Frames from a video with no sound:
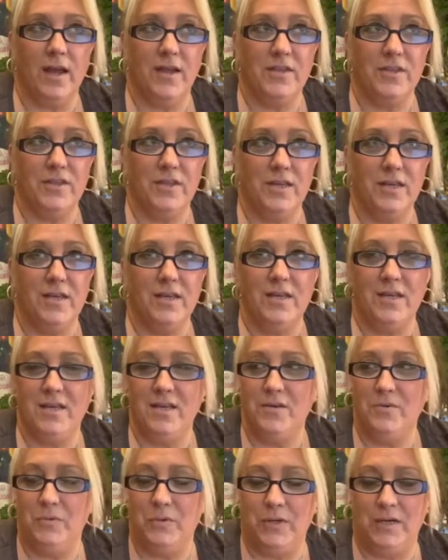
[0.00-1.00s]
I think
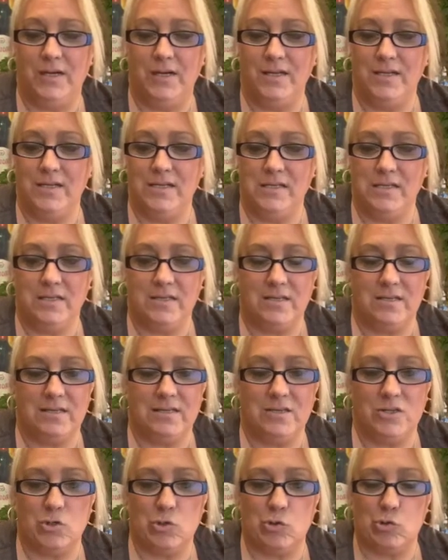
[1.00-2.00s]
he
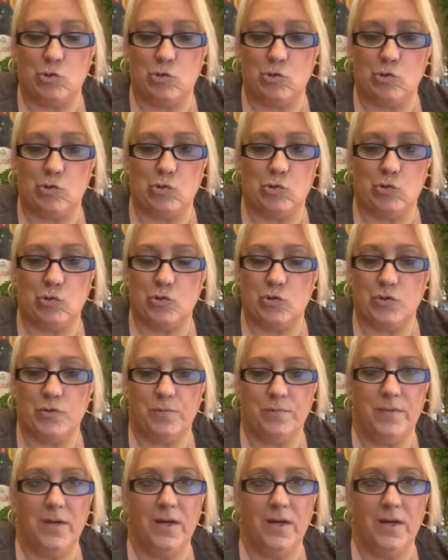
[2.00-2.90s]
was